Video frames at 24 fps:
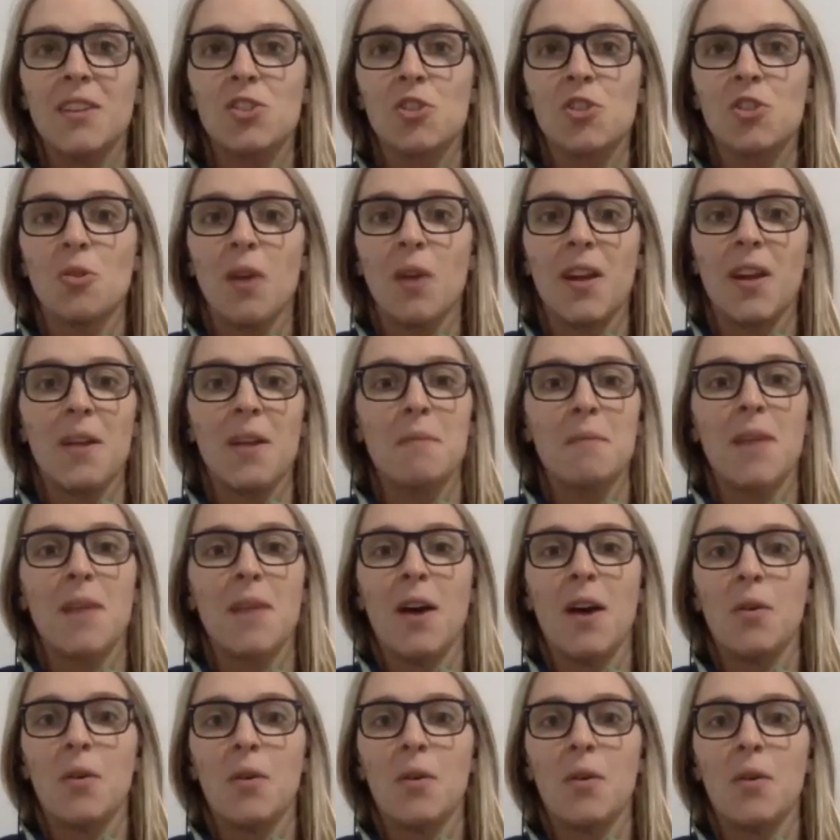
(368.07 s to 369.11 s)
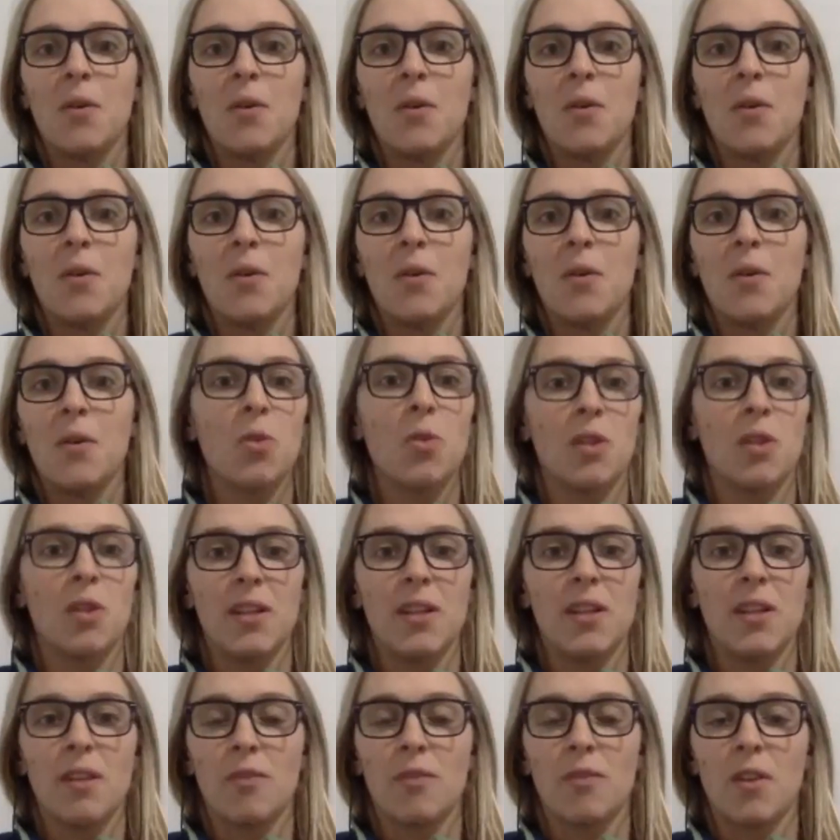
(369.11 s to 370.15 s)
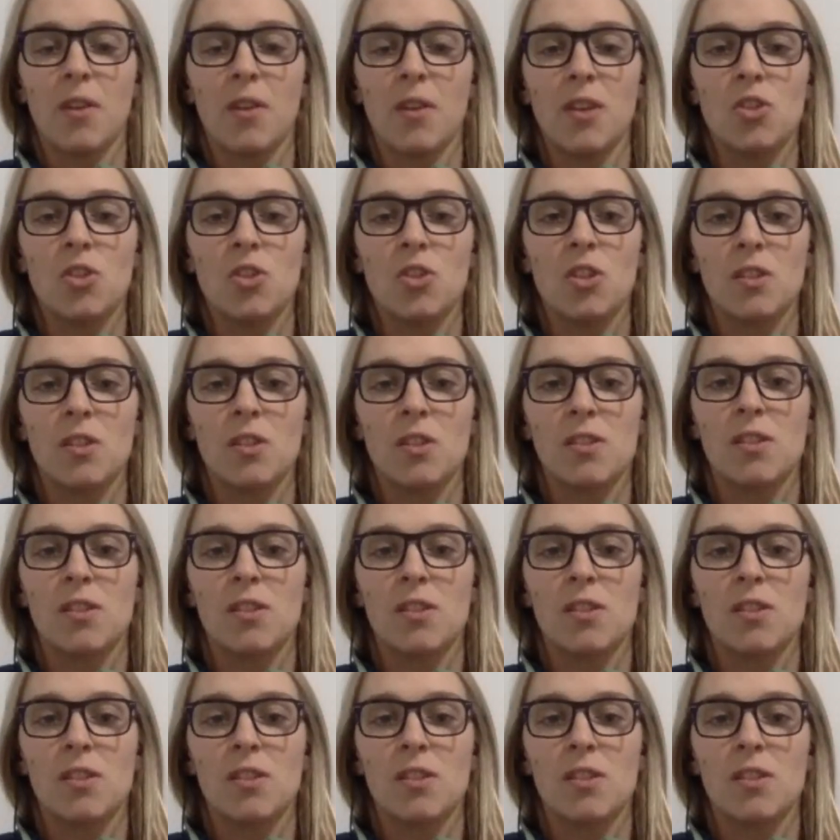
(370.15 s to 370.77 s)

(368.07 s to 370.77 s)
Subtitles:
to who I am now is totally different. Just